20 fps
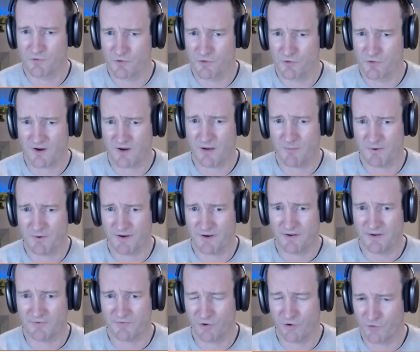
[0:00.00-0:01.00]
group of
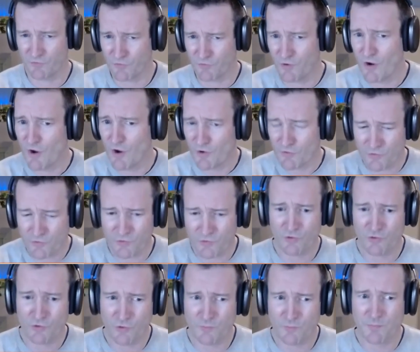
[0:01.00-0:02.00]
companies. So
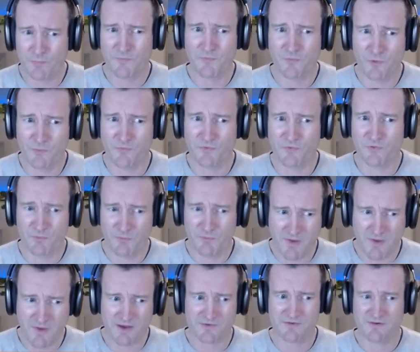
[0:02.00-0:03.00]
your performance, your
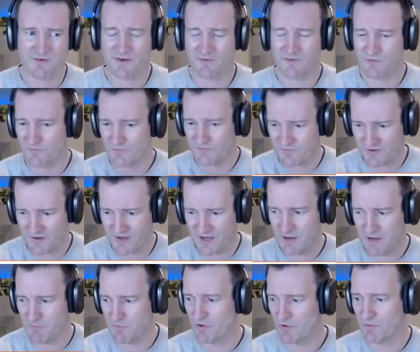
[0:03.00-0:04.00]
metrics, your
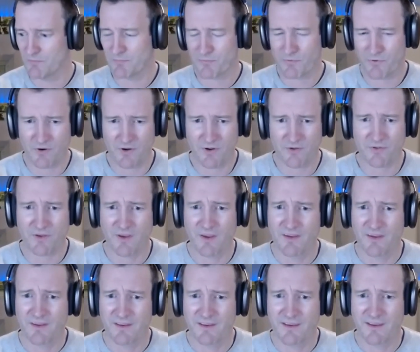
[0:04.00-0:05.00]
team, your product,
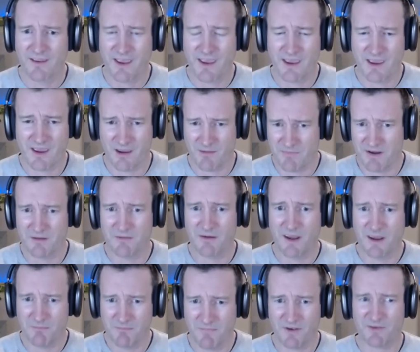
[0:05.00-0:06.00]

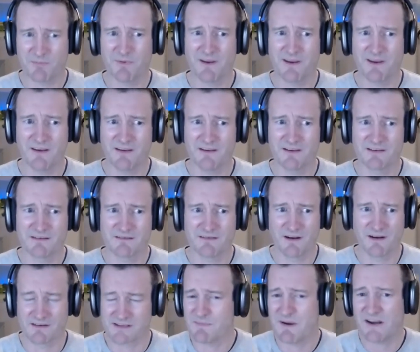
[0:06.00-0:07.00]
it must be
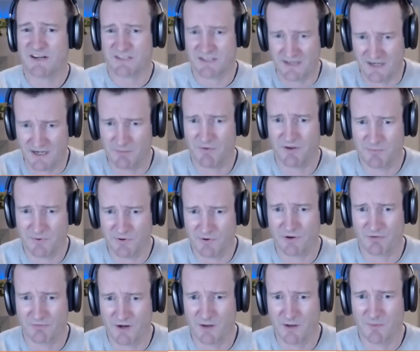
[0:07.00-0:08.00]
smashing it. It must be
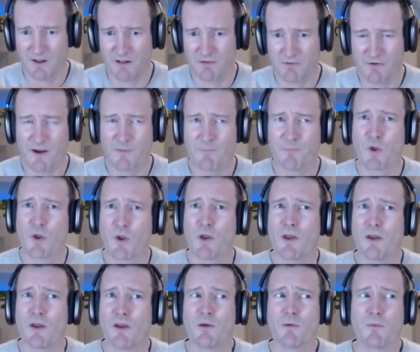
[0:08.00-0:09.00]
doing really well, right?
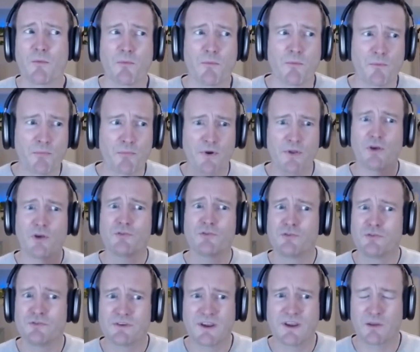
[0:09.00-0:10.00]
Bring those
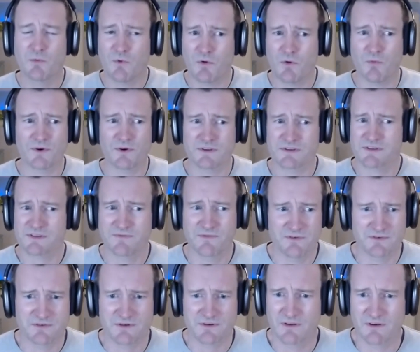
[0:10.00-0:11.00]
two together. What does the
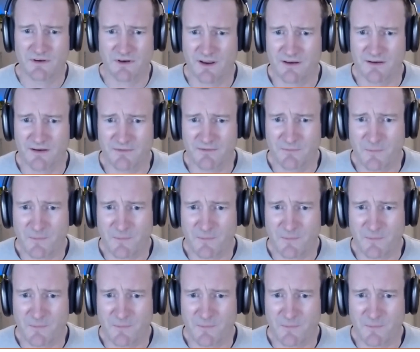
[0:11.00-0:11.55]
future look like?